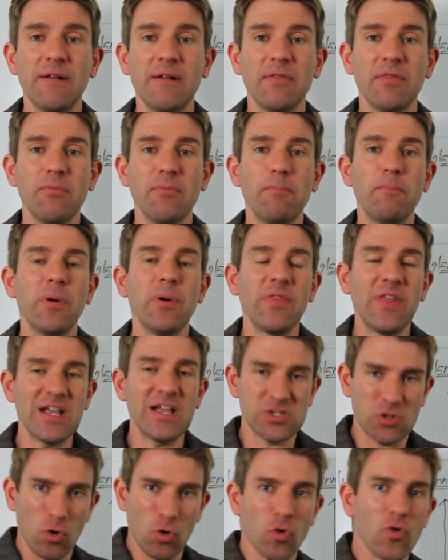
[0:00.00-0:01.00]
But
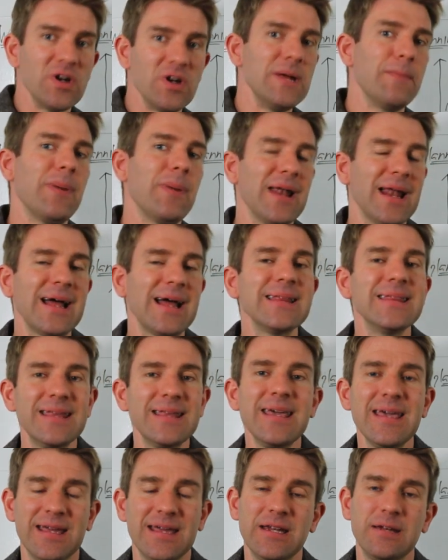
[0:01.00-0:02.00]
that's already planned
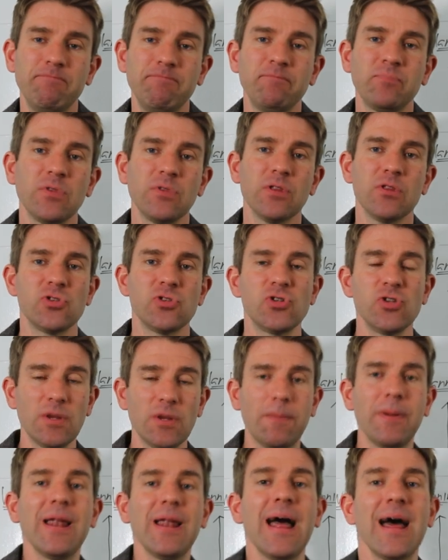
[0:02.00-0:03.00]
in to the
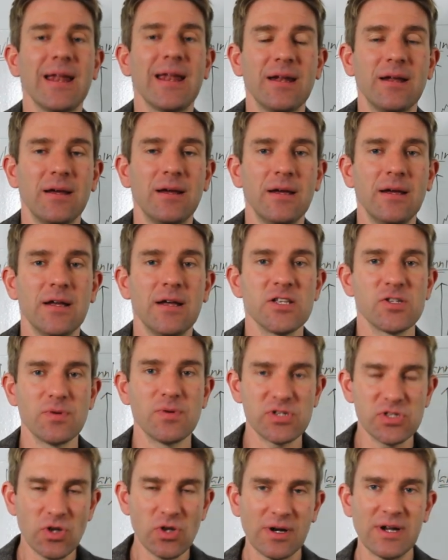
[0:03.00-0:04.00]
plan. So
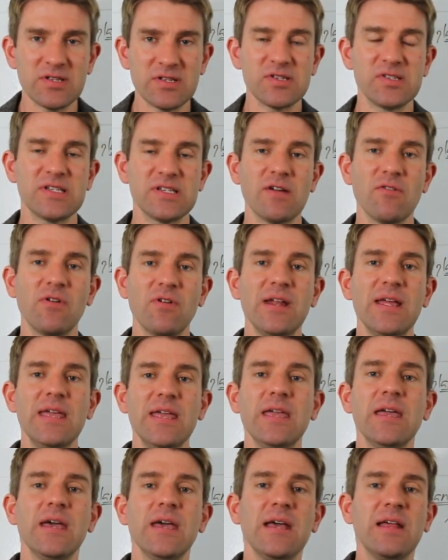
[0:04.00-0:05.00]
it's not
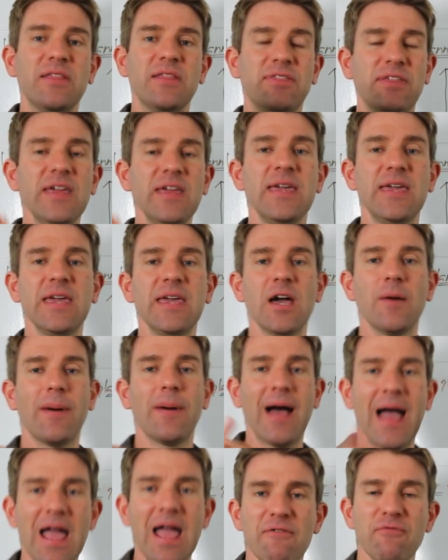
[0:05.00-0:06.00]
necessarily thinking
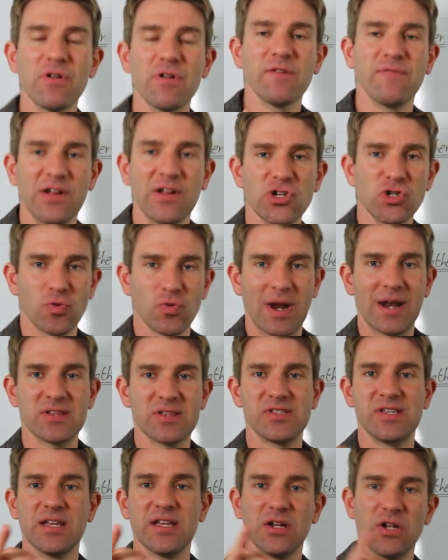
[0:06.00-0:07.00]
about every
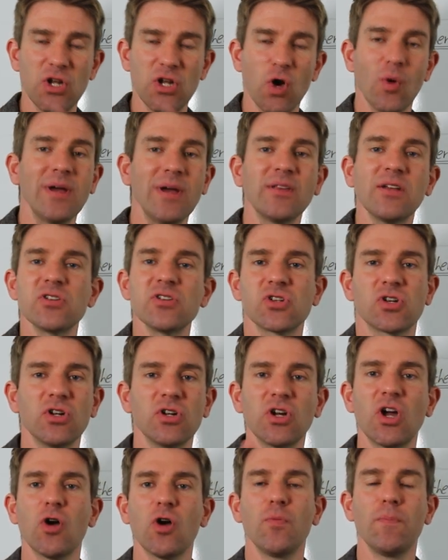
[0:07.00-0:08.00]
eventuality and knowing that it's going
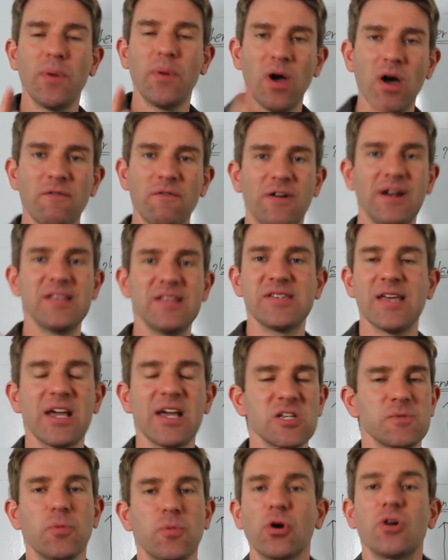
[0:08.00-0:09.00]
to go perfectly
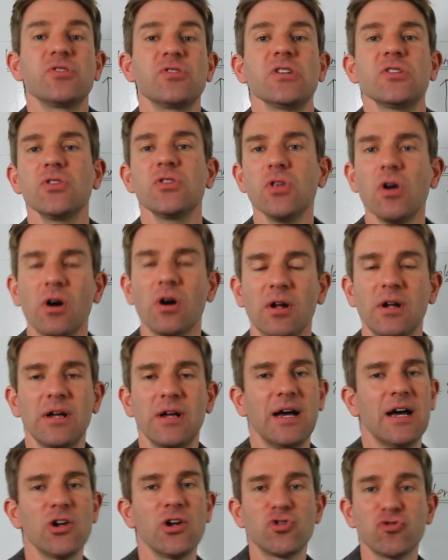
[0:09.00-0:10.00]
textbook, because it's not.
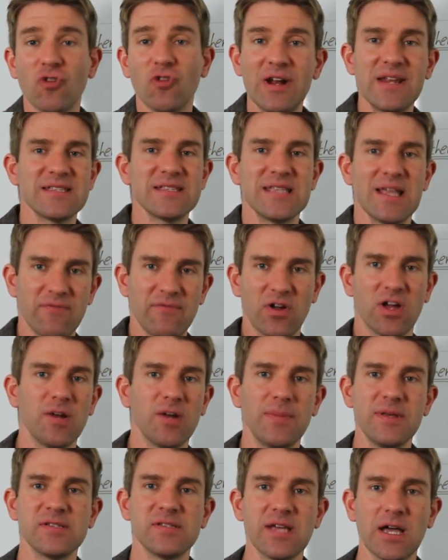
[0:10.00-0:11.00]
And a trade is never going to
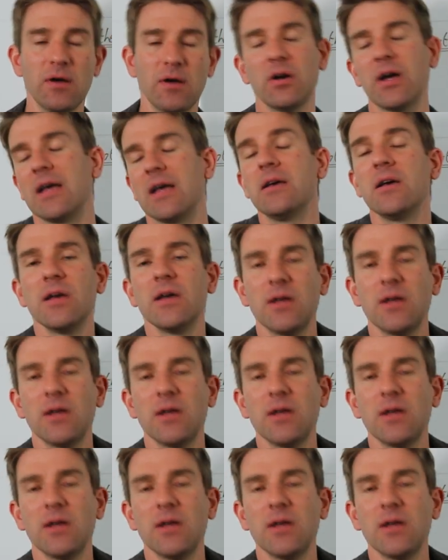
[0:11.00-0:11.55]
be, te- okay,